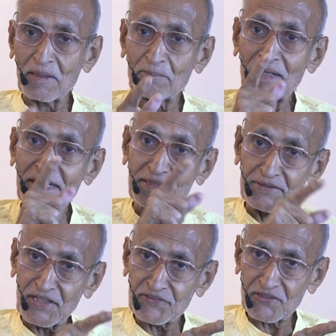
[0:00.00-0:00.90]
But my
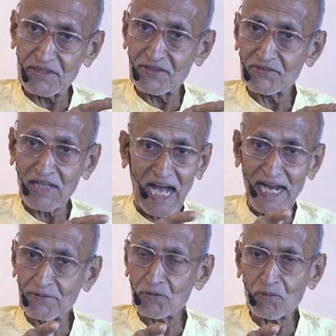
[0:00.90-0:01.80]
intention is,
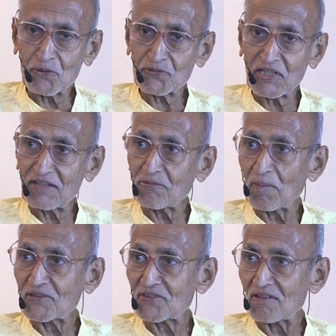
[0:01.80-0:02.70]
I don't want to steal
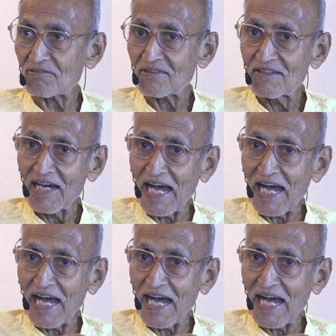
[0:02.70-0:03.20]
for myself.